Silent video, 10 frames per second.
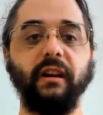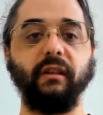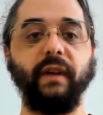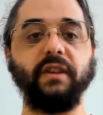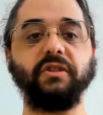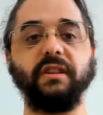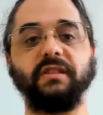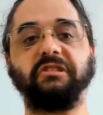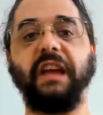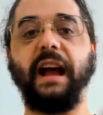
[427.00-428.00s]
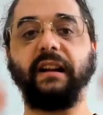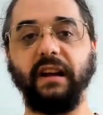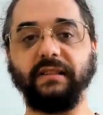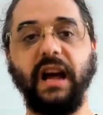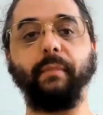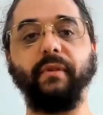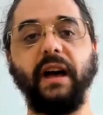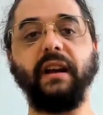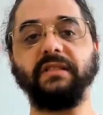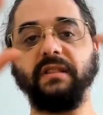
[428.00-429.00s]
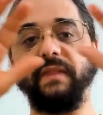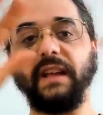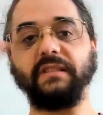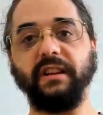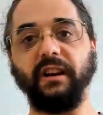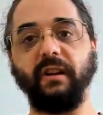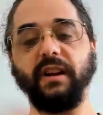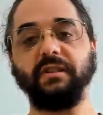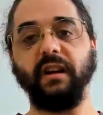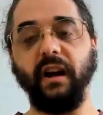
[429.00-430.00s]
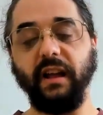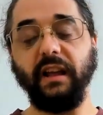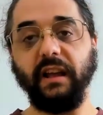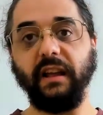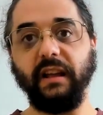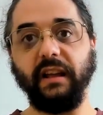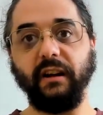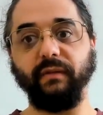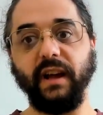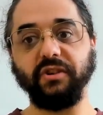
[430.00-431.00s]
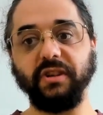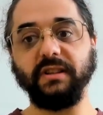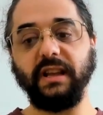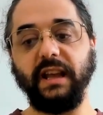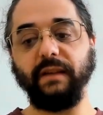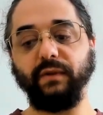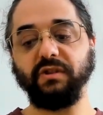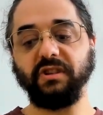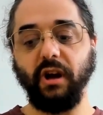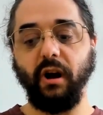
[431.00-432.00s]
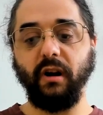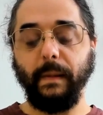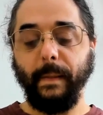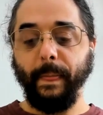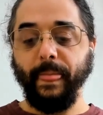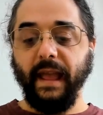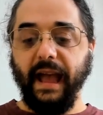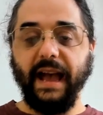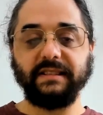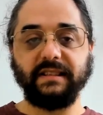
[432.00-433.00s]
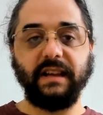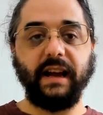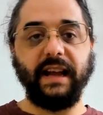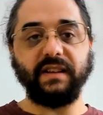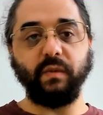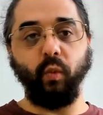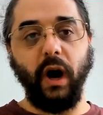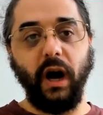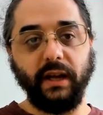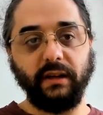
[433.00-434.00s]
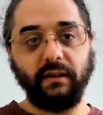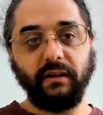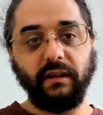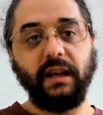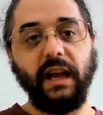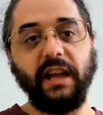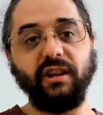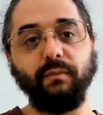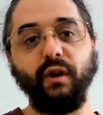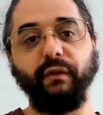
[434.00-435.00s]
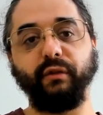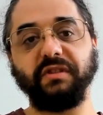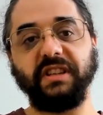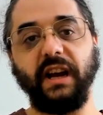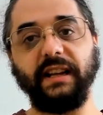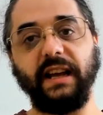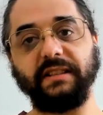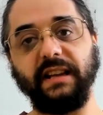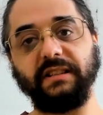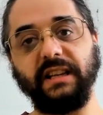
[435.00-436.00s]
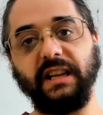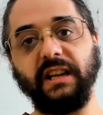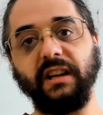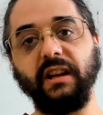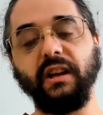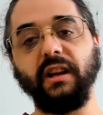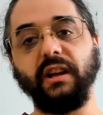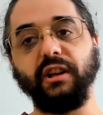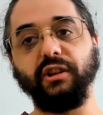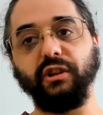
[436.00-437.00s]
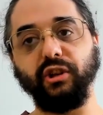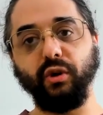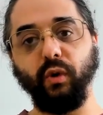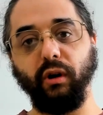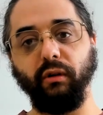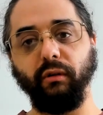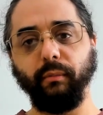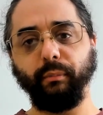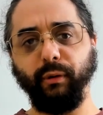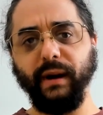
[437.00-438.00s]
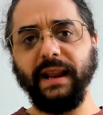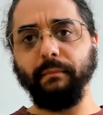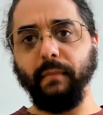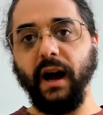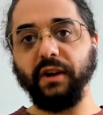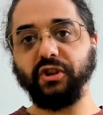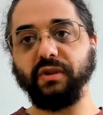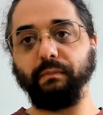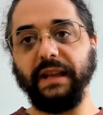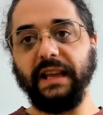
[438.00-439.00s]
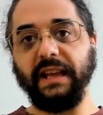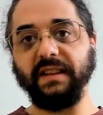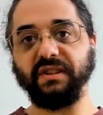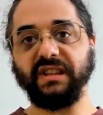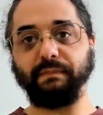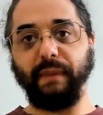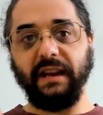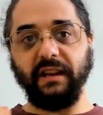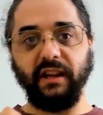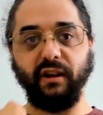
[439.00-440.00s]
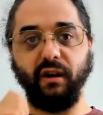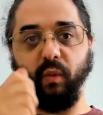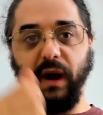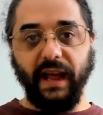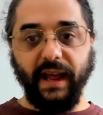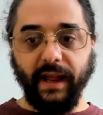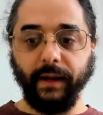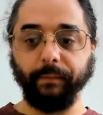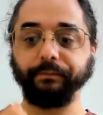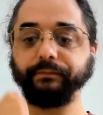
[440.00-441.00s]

interventions. Stacked on top of that is advanced interventions. And if you start at CIS 1 and you move through CIS 18, you will pretty much be spending your way